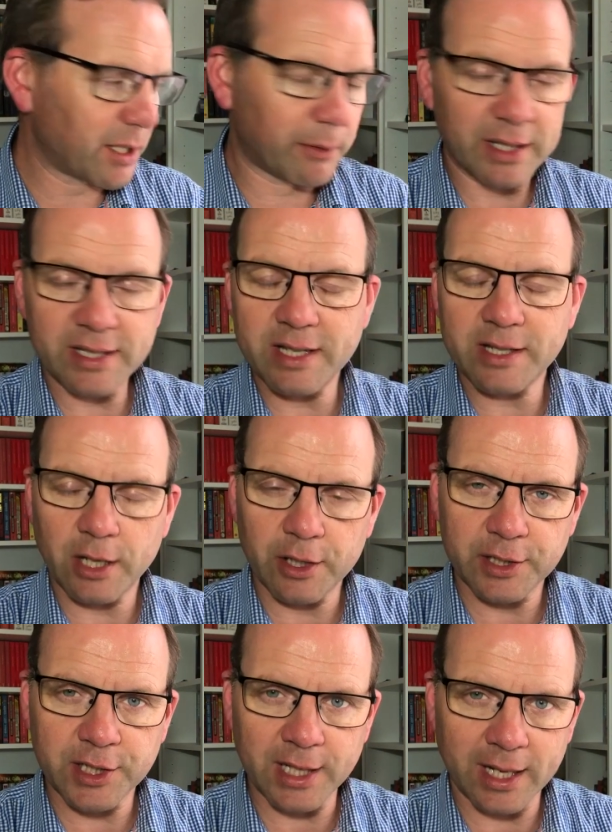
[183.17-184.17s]
so this is
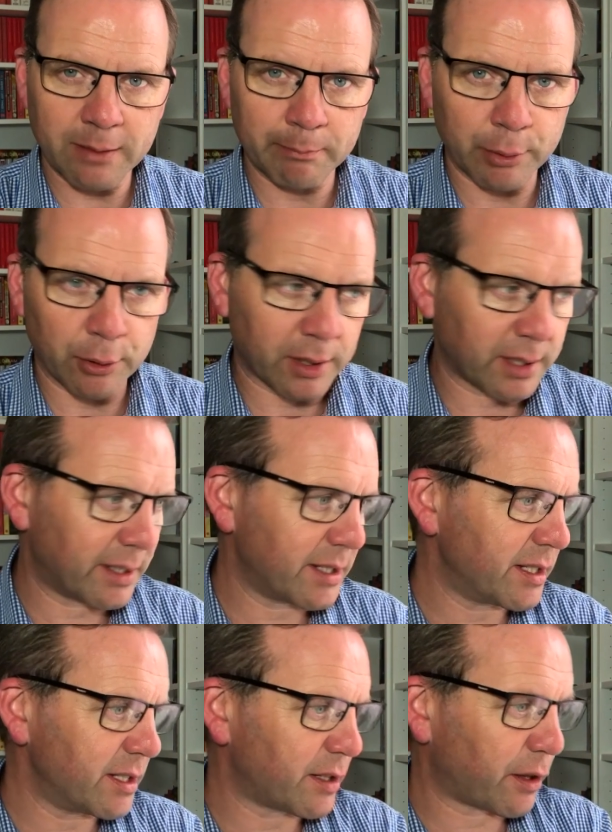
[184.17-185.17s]
her second book.
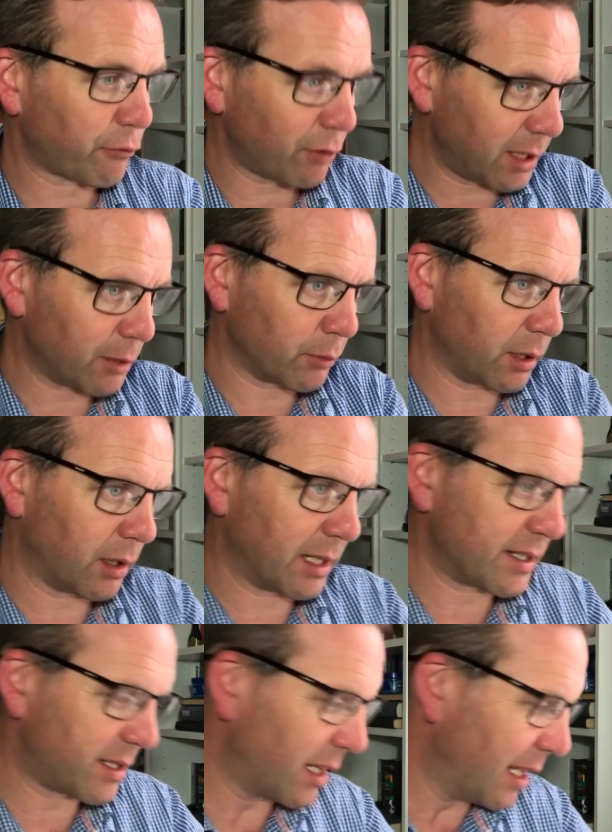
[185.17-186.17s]
This is Three Little
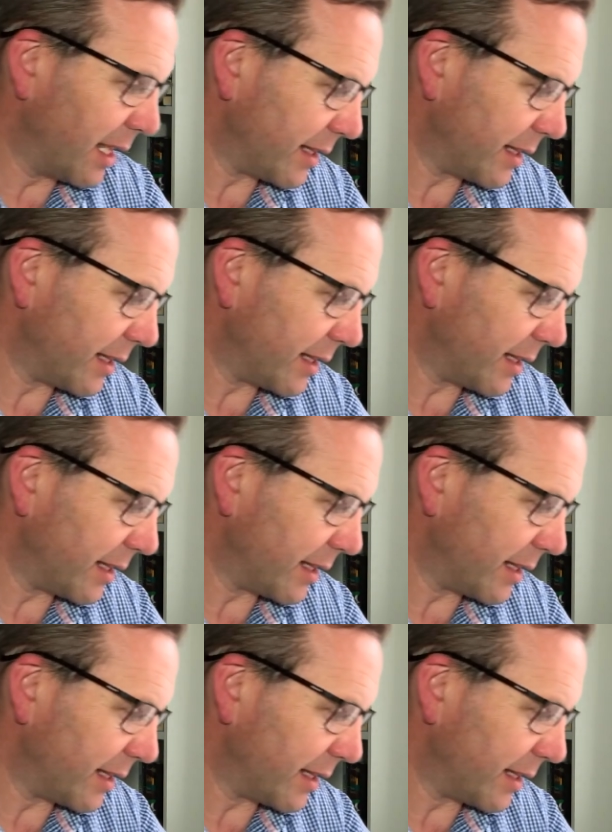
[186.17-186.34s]
Lies.